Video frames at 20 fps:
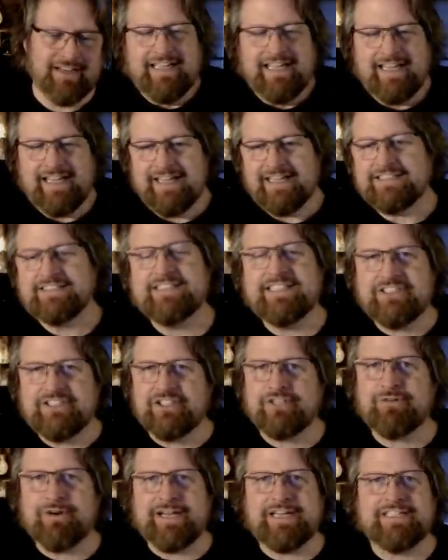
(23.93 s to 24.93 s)
It's such a
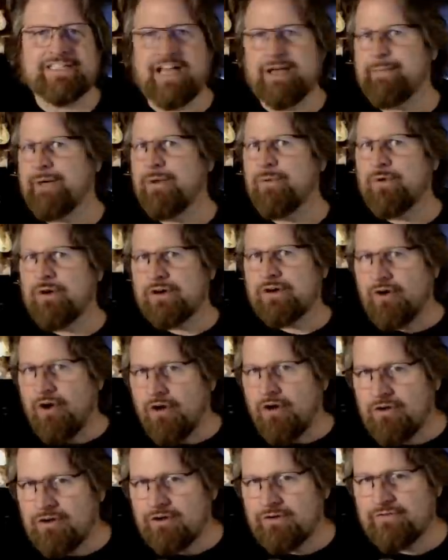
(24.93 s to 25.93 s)
great time. I work
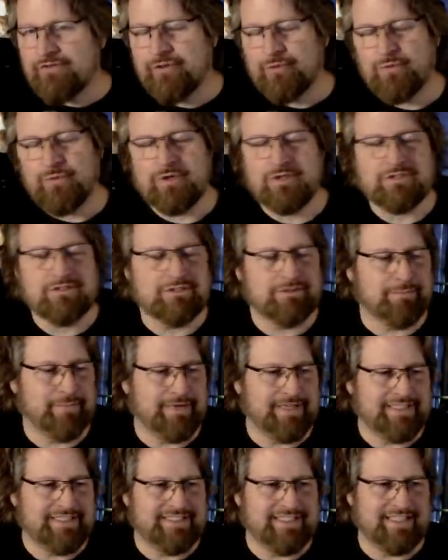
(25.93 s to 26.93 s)
all over the world,
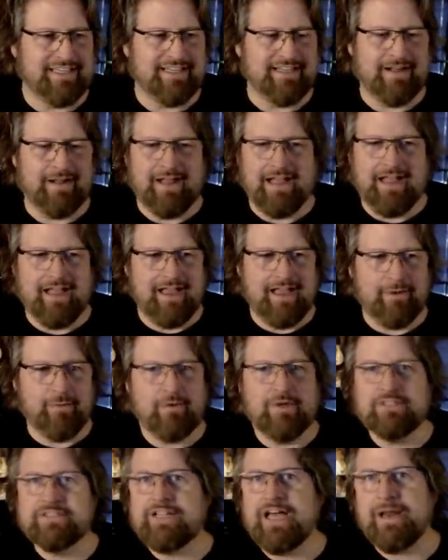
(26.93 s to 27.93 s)
but uh, I
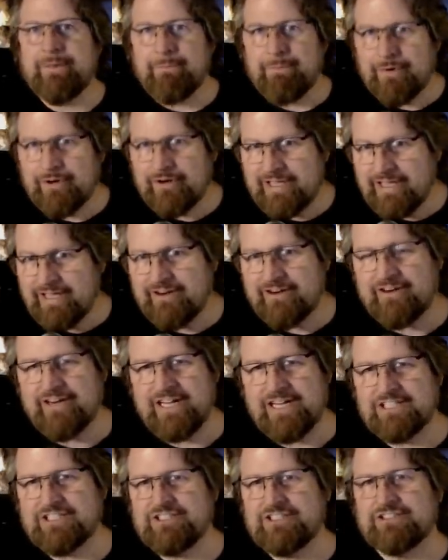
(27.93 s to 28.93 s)
will not book
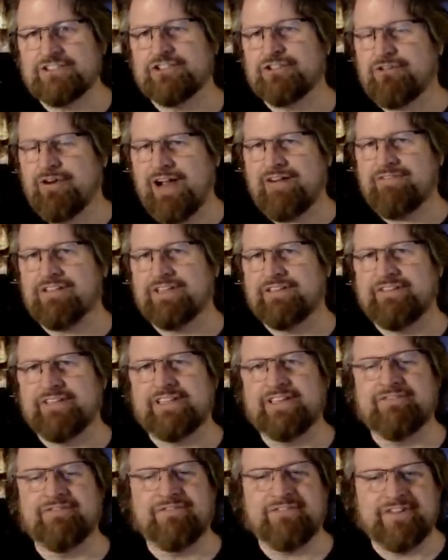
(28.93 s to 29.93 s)
international travel if it
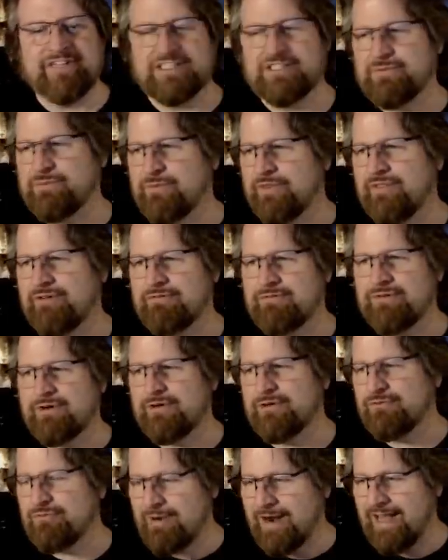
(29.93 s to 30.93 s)
conflicts with the
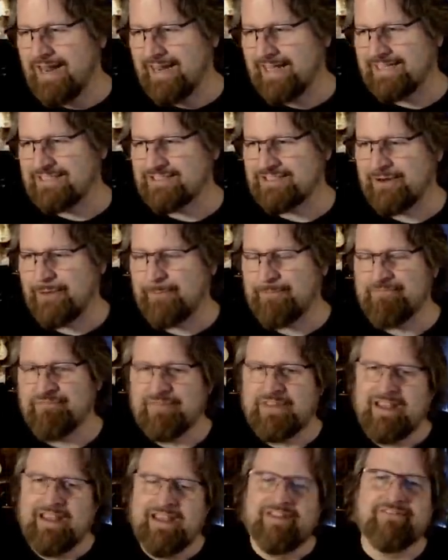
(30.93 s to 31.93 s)
Road Rally. So
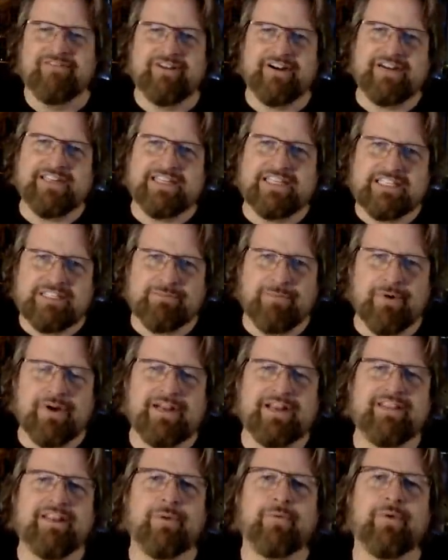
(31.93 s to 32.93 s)
very
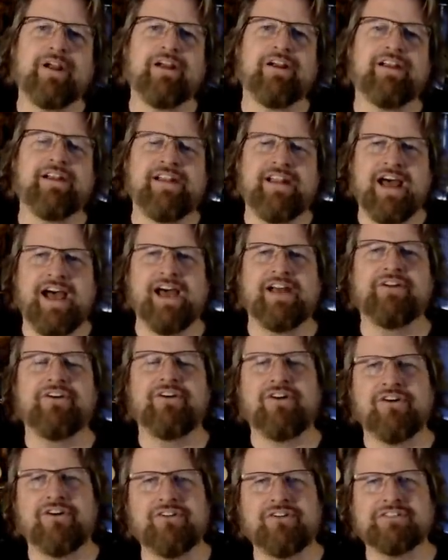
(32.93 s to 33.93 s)
disappointed that we are not
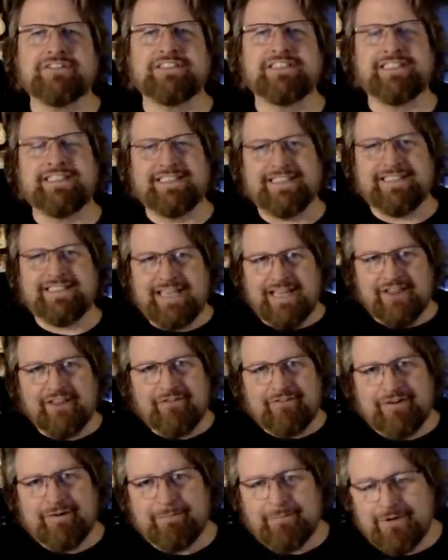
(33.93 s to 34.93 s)
all
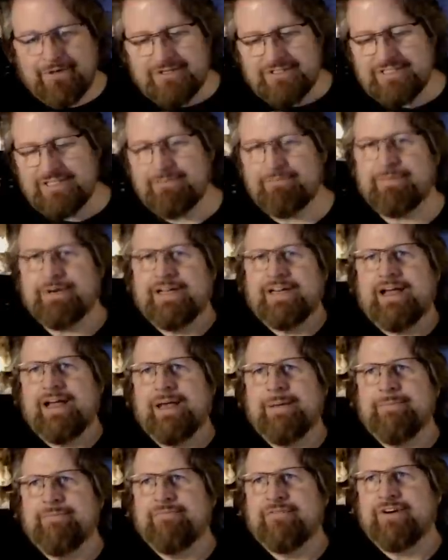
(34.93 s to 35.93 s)
together in person, but
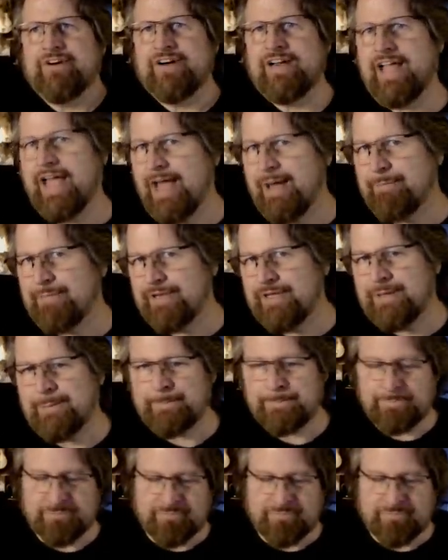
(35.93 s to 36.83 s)
I'm very happy